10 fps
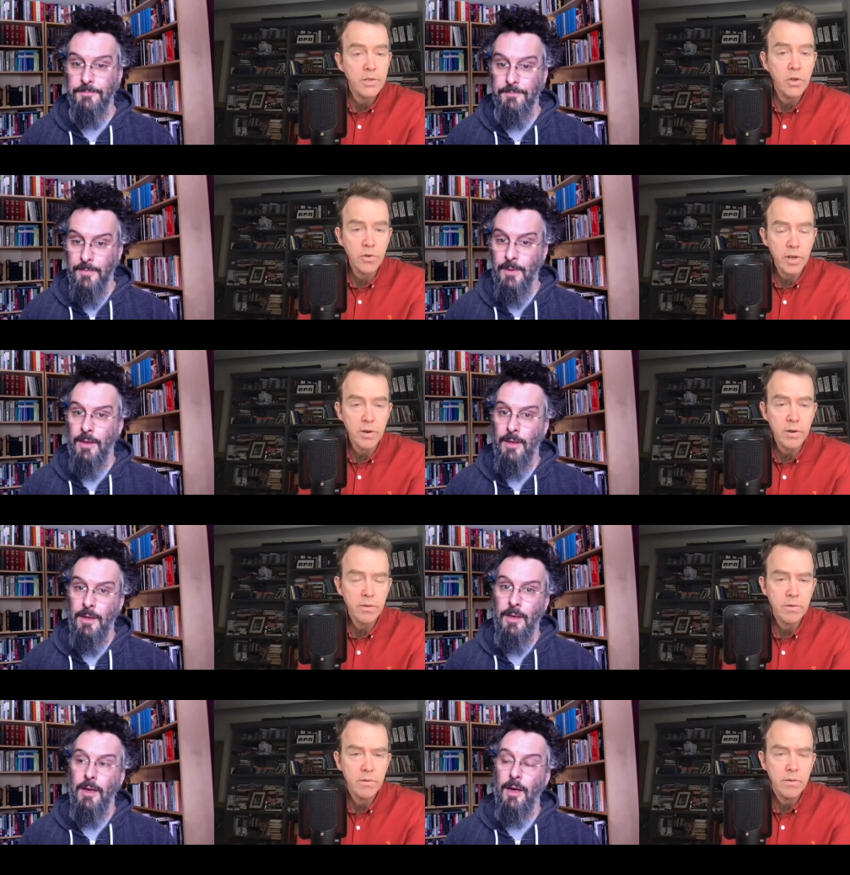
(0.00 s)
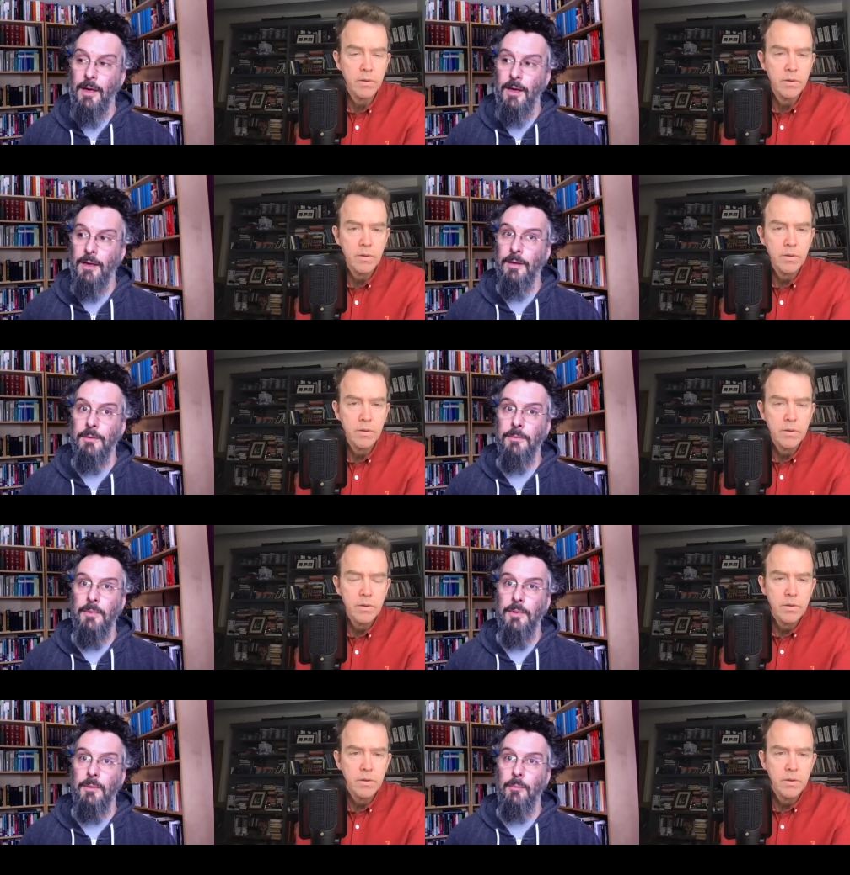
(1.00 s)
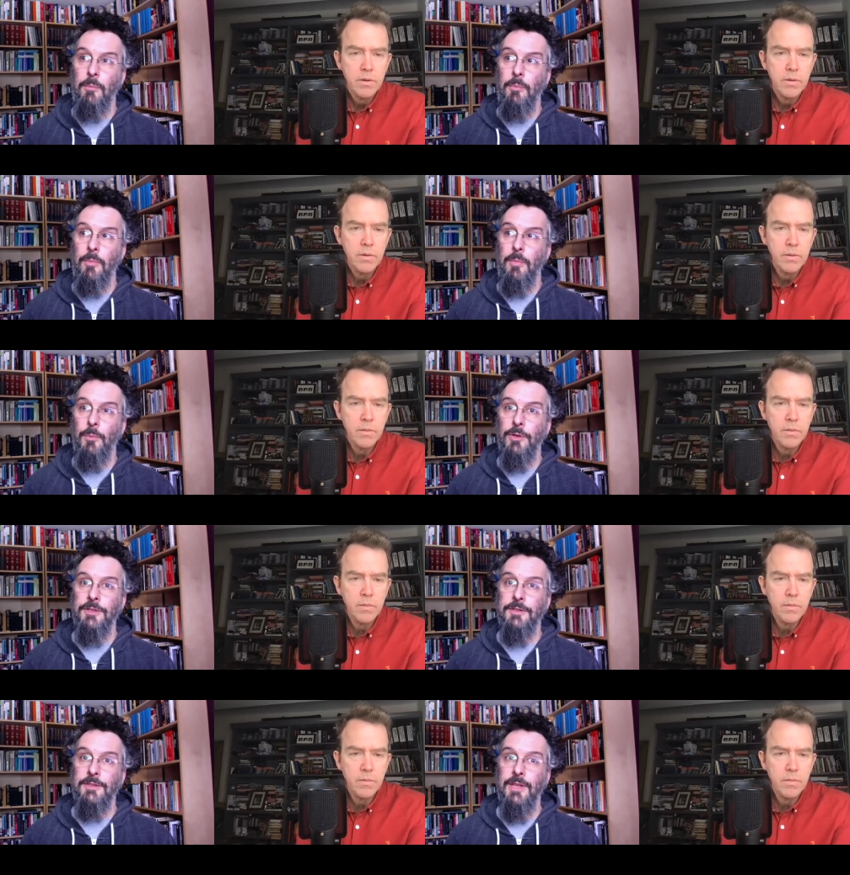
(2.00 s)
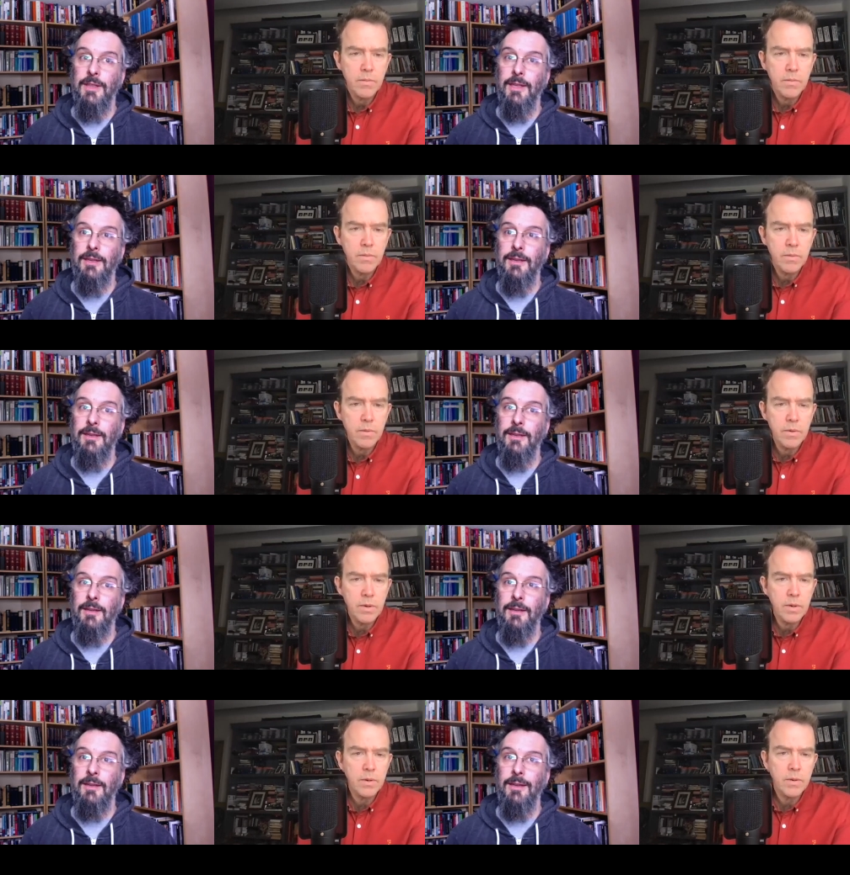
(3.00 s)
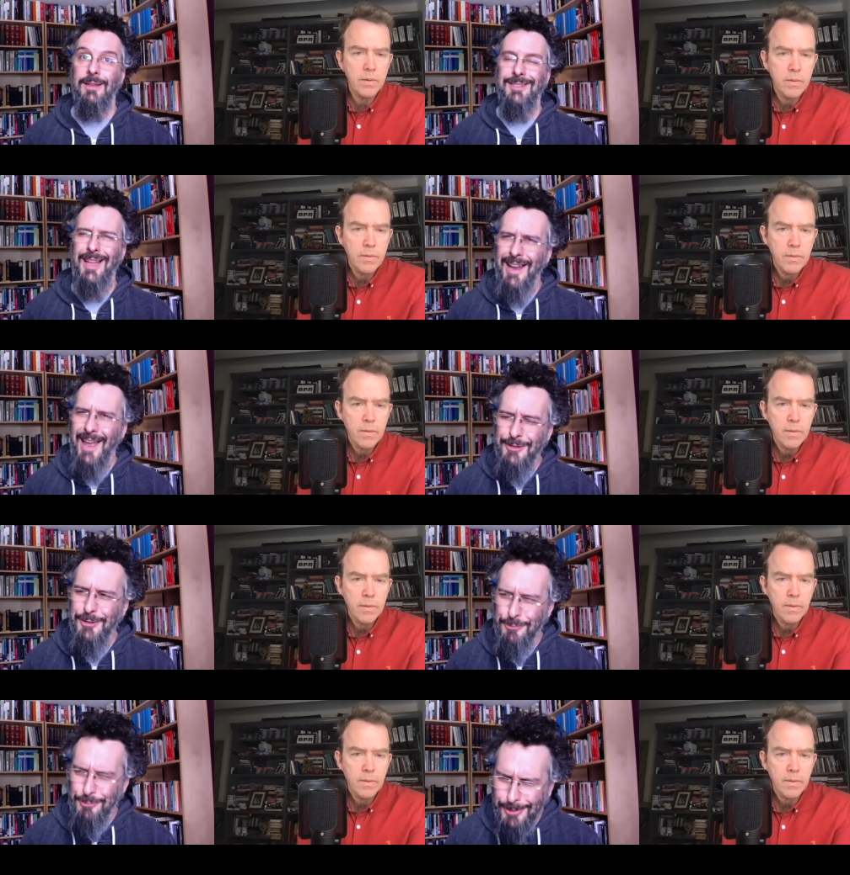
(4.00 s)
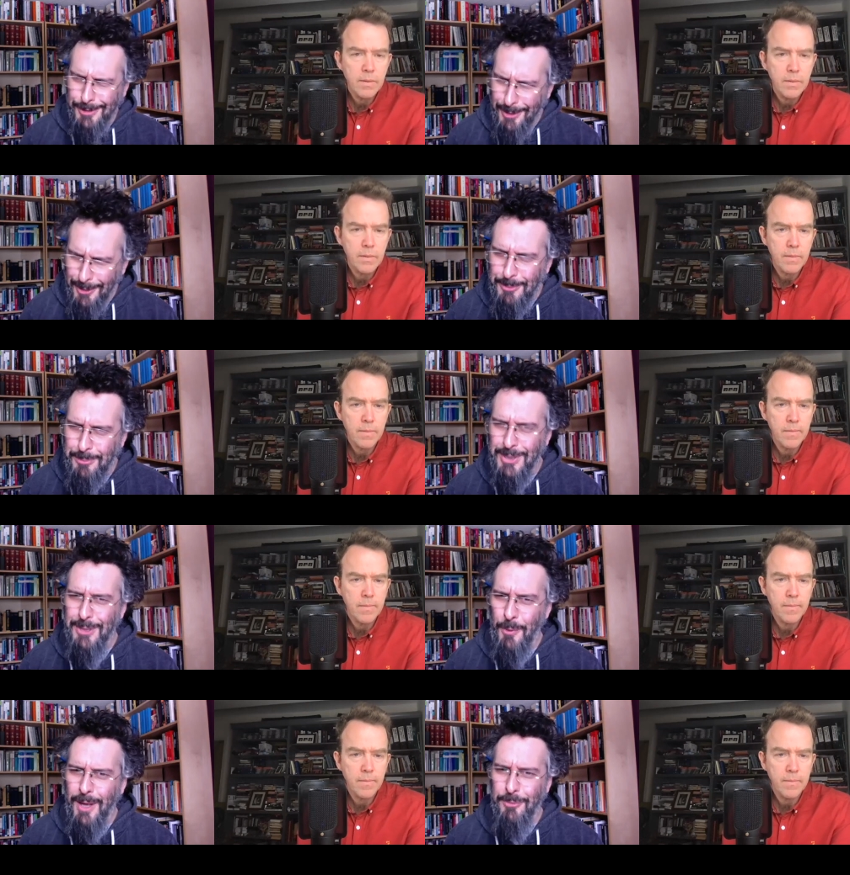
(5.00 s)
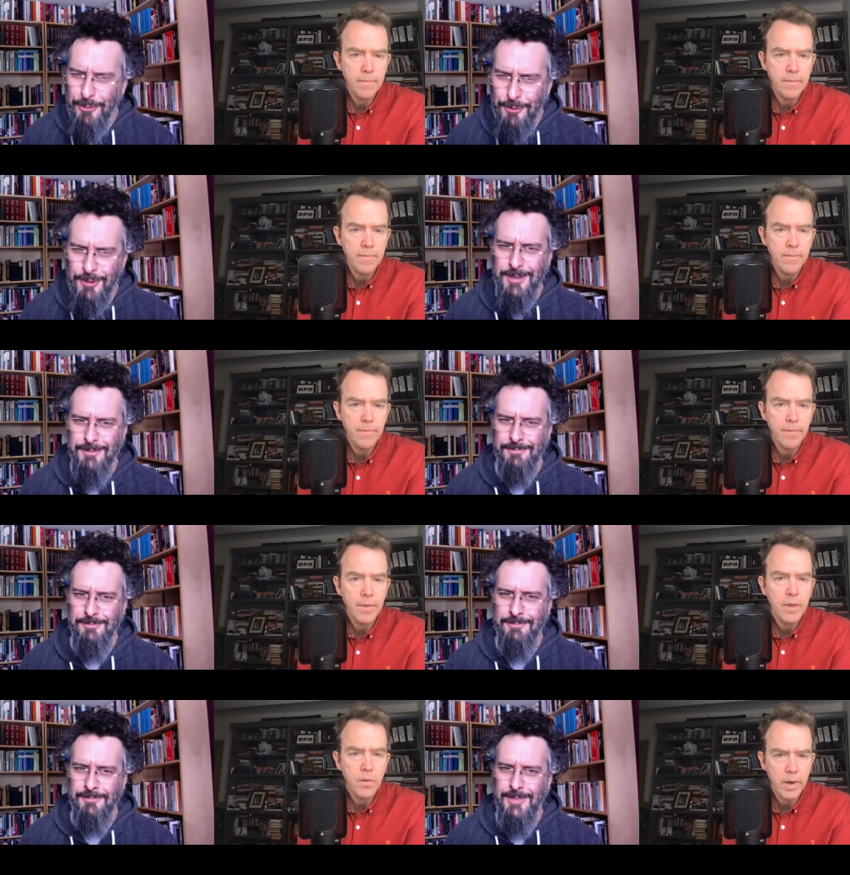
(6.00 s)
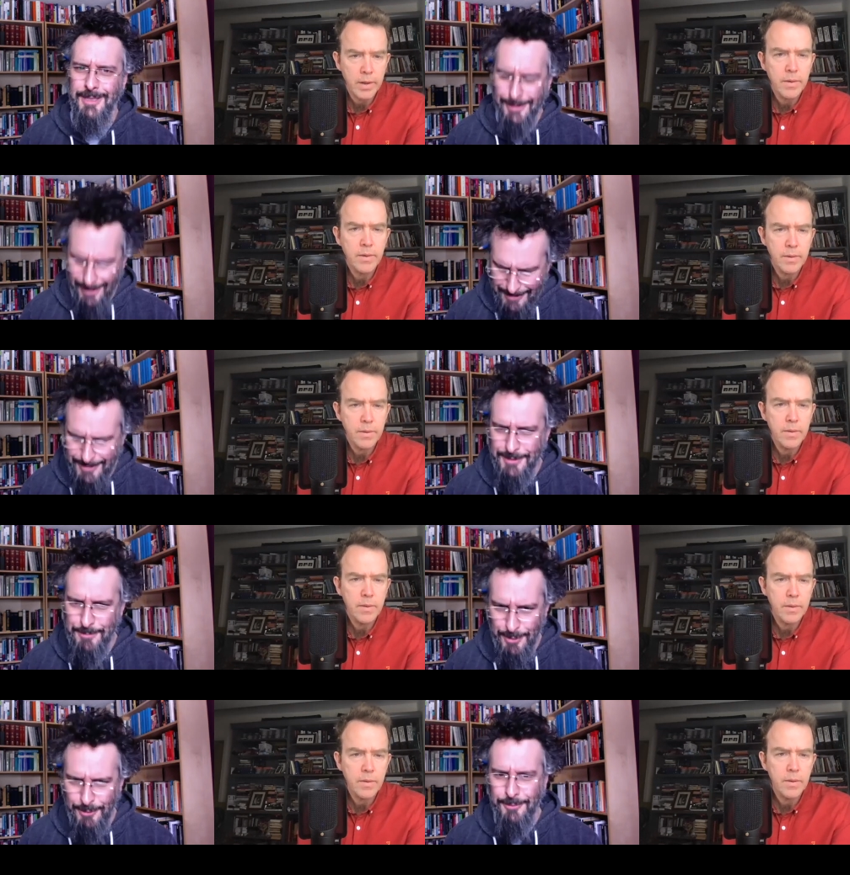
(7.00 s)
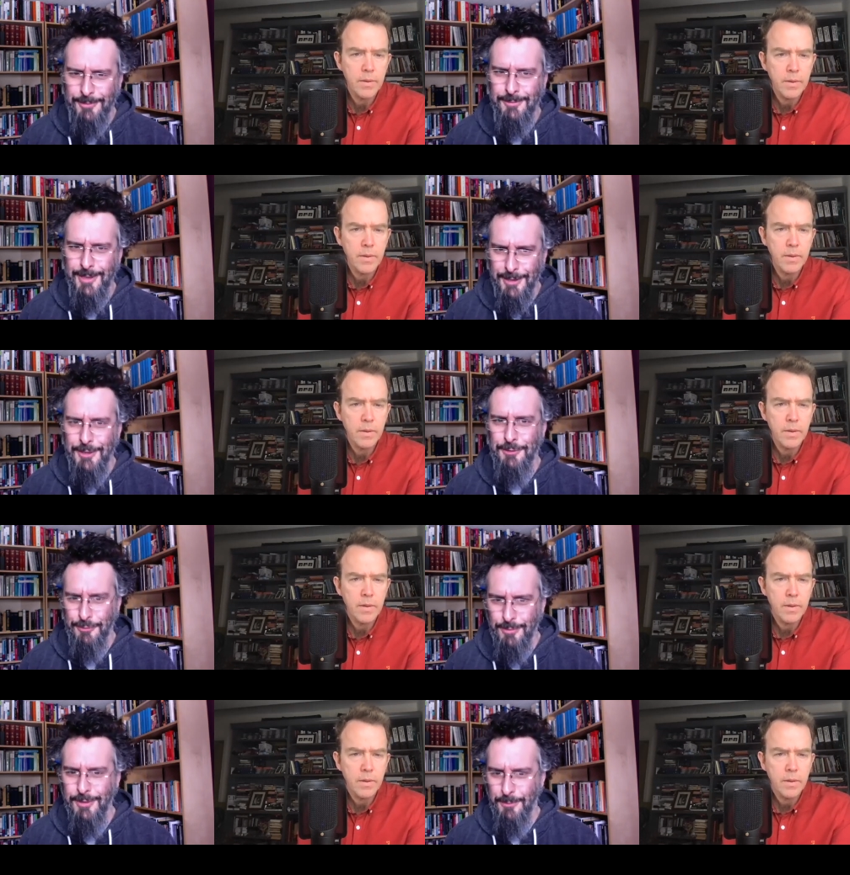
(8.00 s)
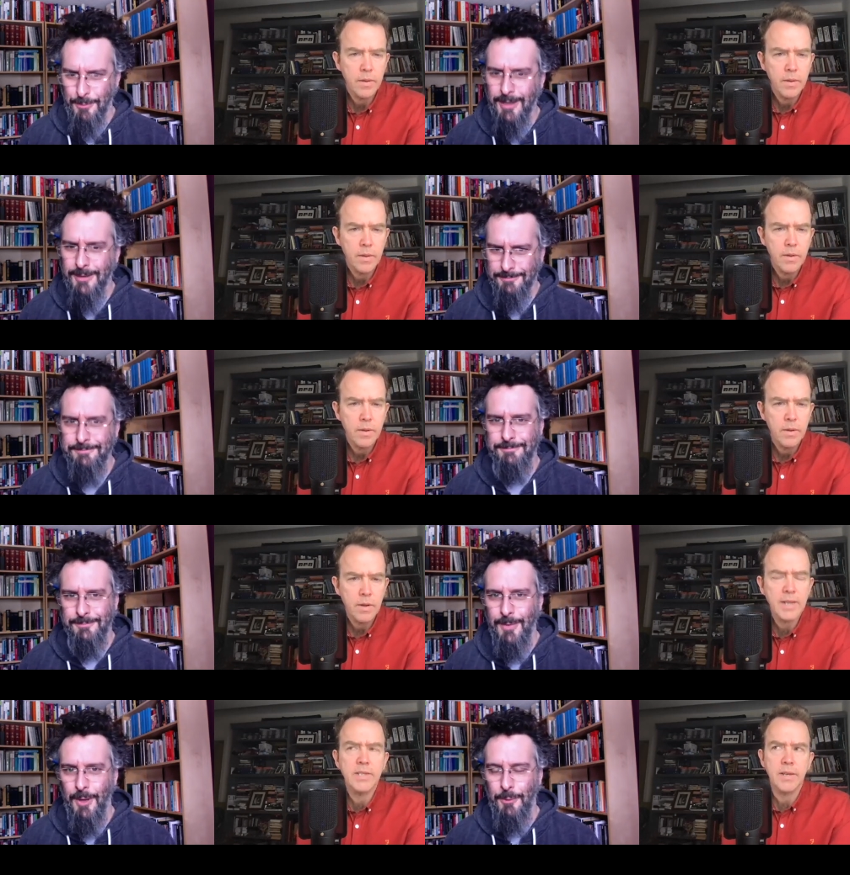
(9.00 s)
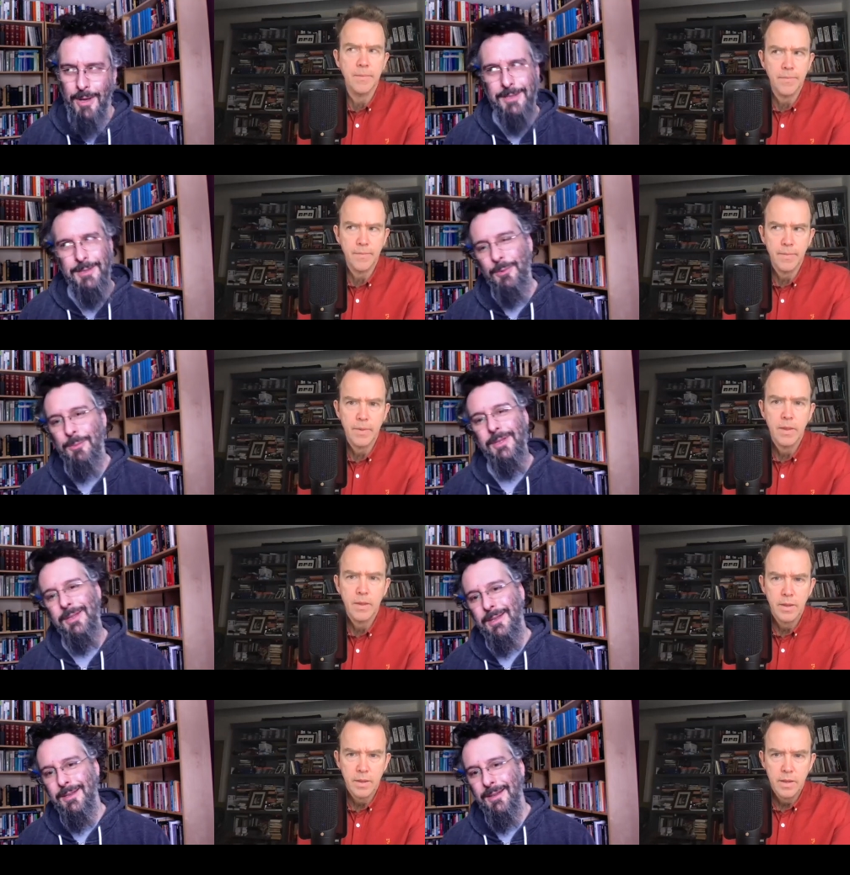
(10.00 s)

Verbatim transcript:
Speaker 1: good to hear.
Speaker 2: Uh, which is to say, like, it's not actually really going to be Web3 right. unless it's built in a distributed way. I Otherwise, see. it will be